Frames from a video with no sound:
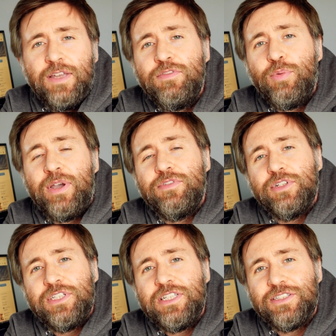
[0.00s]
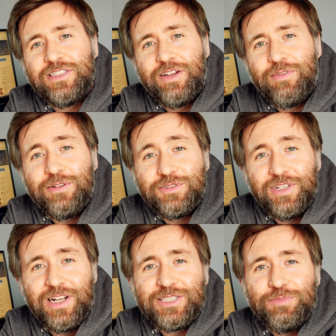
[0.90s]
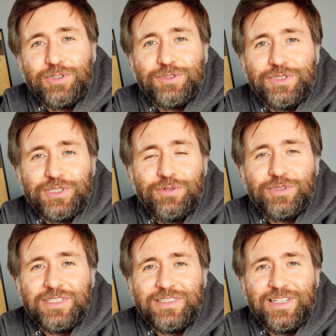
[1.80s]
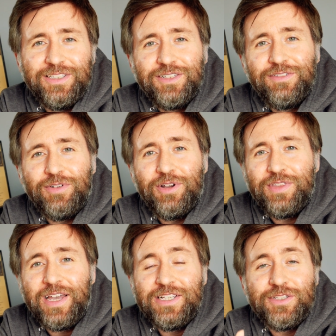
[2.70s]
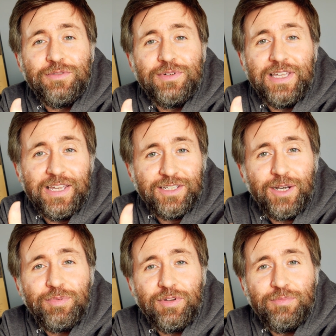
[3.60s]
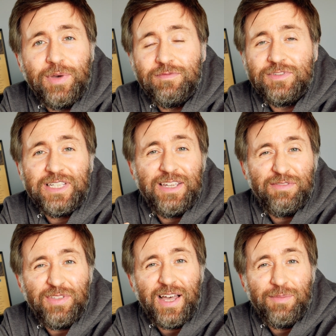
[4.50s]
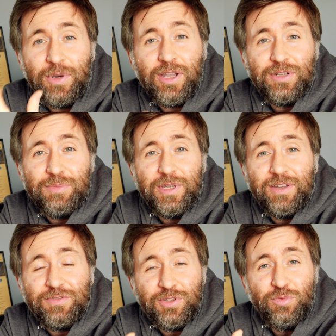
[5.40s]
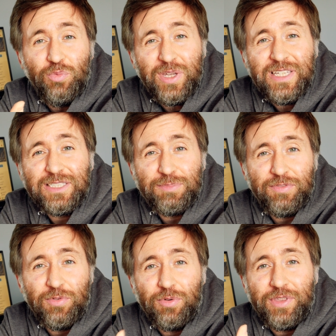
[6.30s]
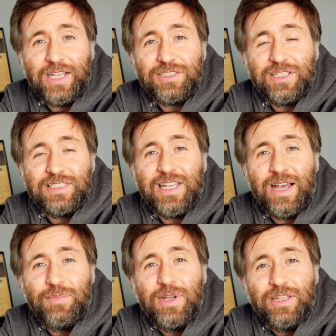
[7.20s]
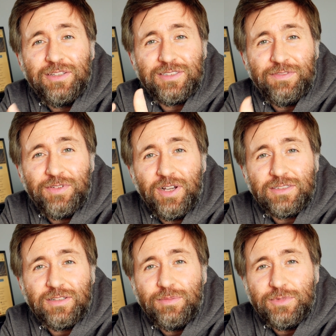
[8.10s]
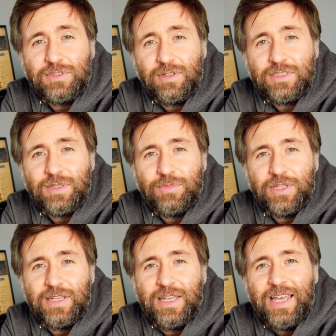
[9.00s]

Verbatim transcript: If you wait for your teacher to get round to the last module in your courses, then you're going to find that is only a couple of months, if that. It might only be a few weeks before the actual exam. That's the first time you study something.